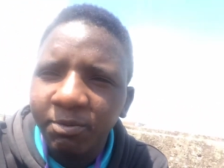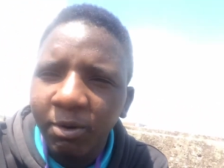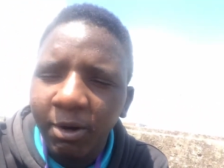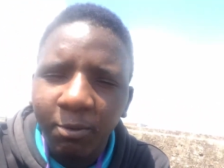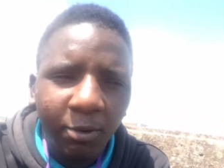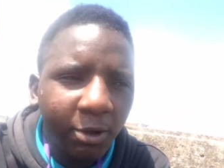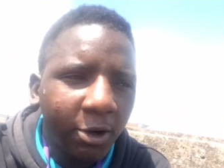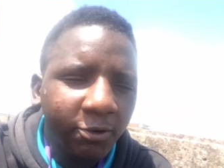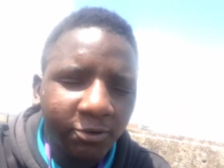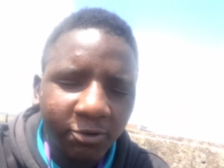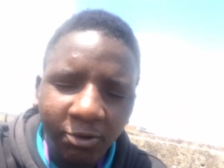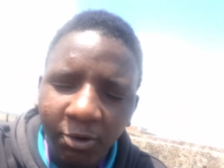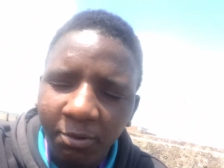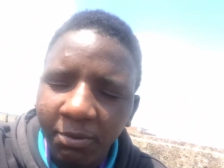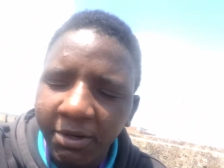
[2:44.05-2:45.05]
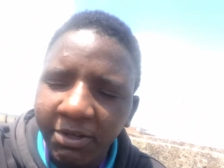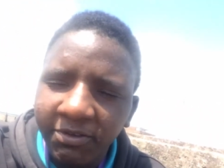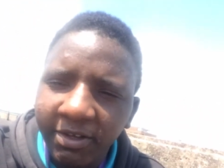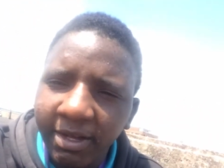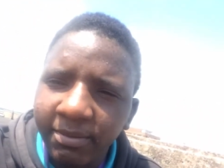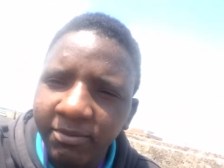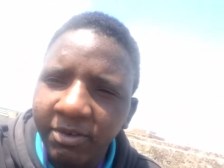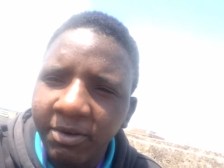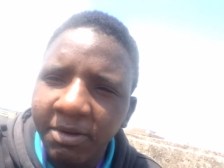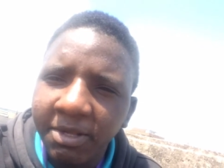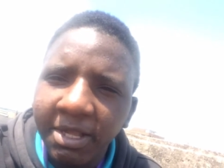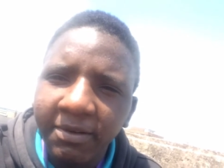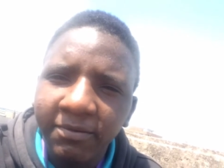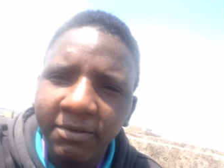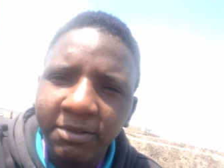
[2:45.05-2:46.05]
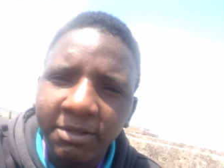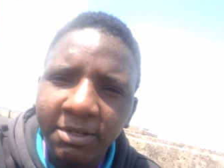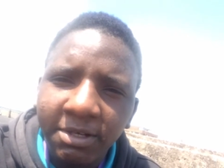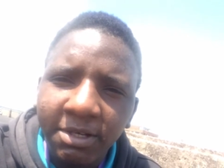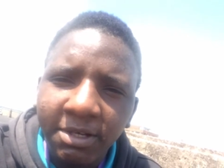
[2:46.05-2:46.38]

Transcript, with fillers: What when I was doing my exams in year eleven,